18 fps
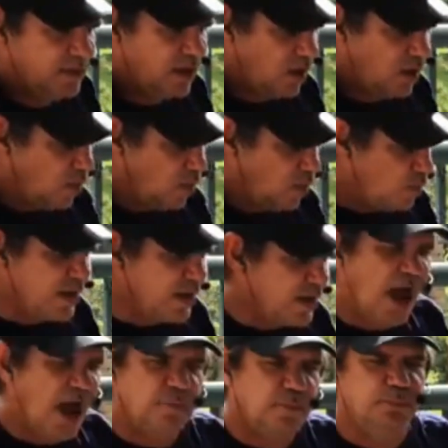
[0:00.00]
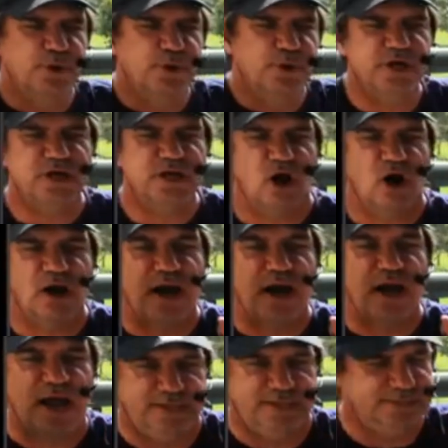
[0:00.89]
we got to put it on
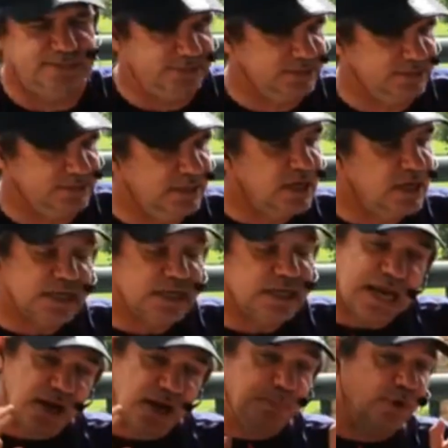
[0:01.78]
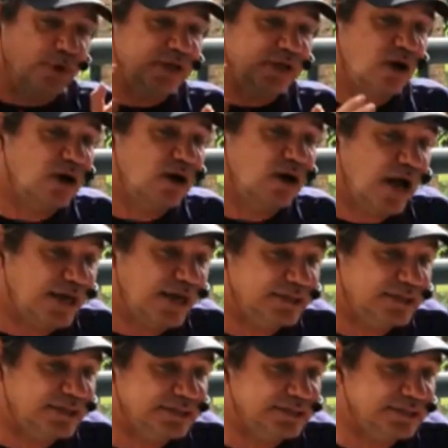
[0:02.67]
ice. Got to put it on
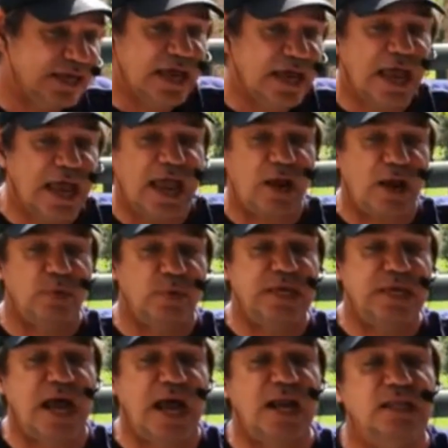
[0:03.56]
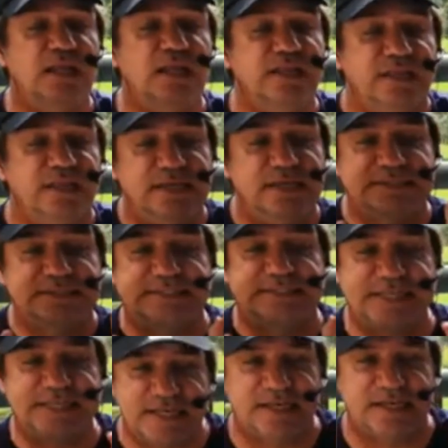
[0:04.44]
ice, and we got to let the
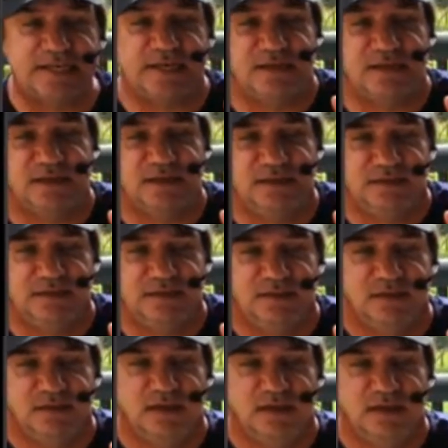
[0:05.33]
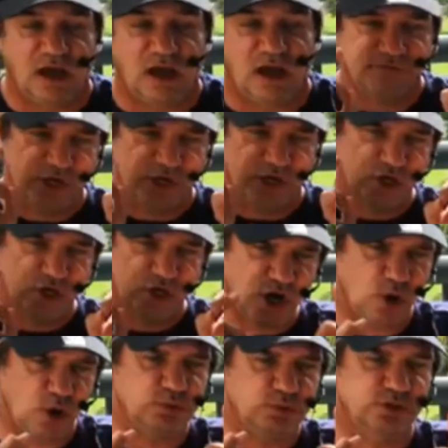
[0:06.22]
acidity of the
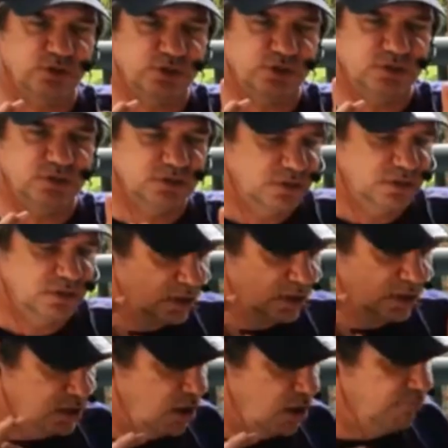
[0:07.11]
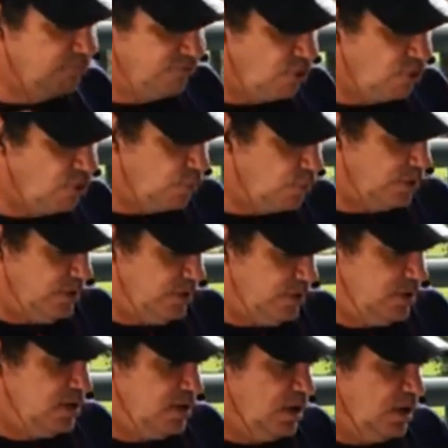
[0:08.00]
coach come forward.
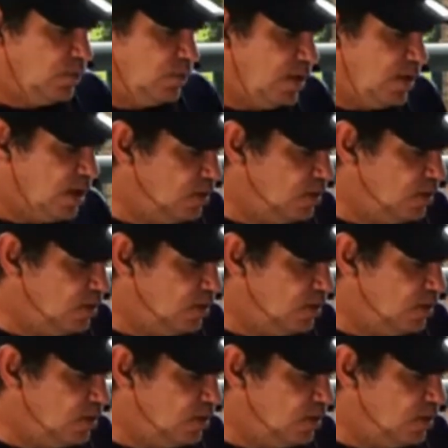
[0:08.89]
Well,